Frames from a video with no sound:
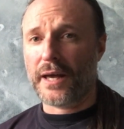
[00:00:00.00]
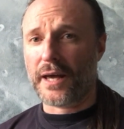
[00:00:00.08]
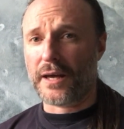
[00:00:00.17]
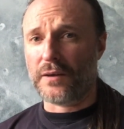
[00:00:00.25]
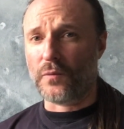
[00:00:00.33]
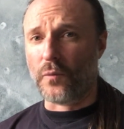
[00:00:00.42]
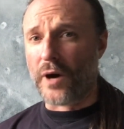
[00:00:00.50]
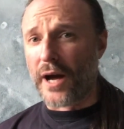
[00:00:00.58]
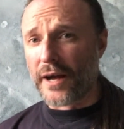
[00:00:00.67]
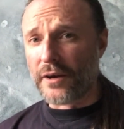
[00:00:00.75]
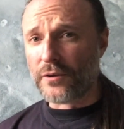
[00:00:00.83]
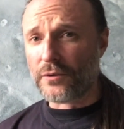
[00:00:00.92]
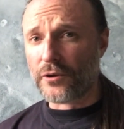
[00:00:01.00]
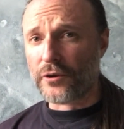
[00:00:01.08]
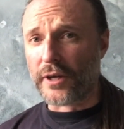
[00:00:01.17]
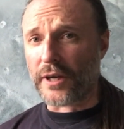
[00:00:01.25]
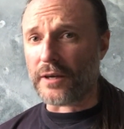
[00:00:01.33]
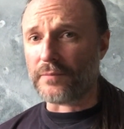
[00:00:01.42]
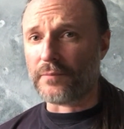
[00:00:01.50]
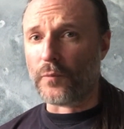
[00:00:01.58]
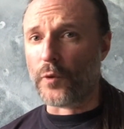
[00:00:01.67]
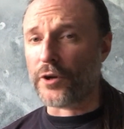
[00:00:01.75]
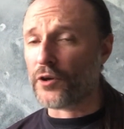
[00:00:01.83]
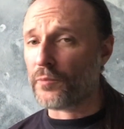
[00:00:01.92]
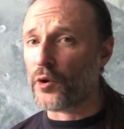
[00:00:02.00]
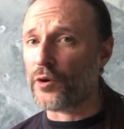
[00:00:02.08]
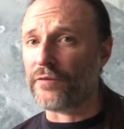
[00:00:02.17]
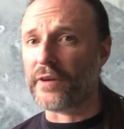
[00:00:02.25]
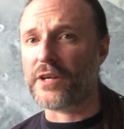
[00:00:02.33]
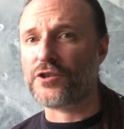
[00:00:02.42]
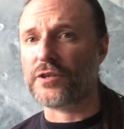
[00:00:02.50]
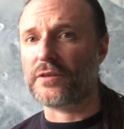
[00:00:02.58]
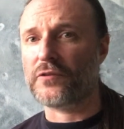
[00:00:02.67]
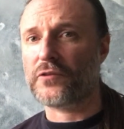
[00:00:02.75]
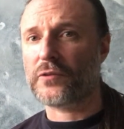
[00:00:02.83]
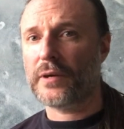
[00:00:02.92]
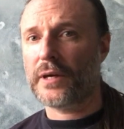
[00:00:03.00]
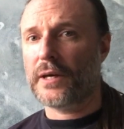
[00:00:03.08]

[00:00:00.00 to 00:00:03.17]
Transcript: And why are you learning it? What are your motivations?